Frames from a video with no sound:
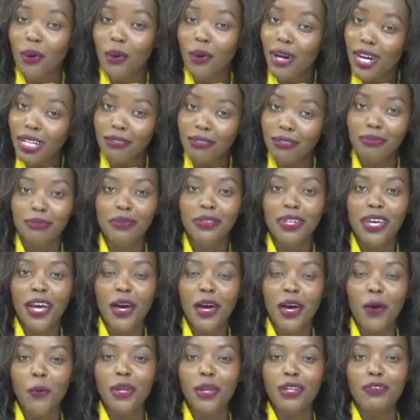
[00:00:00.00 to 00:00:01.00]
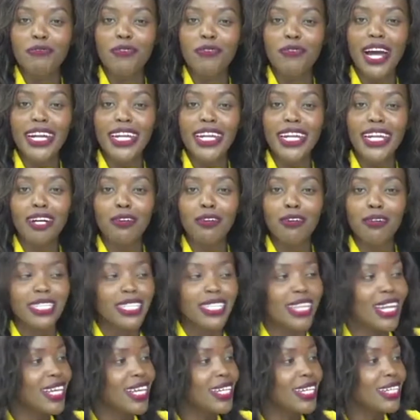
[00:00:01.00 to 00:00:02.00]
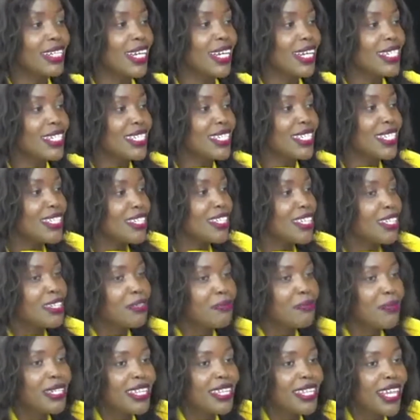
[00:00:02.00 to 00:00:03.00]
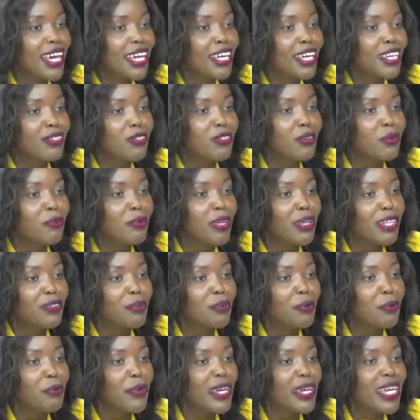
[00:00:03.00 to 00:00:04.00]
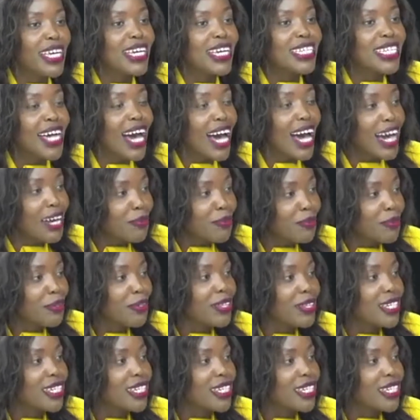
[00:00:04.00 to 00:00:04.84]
Well, we'll find out. Ladies and gentlemen, thank you so much for making time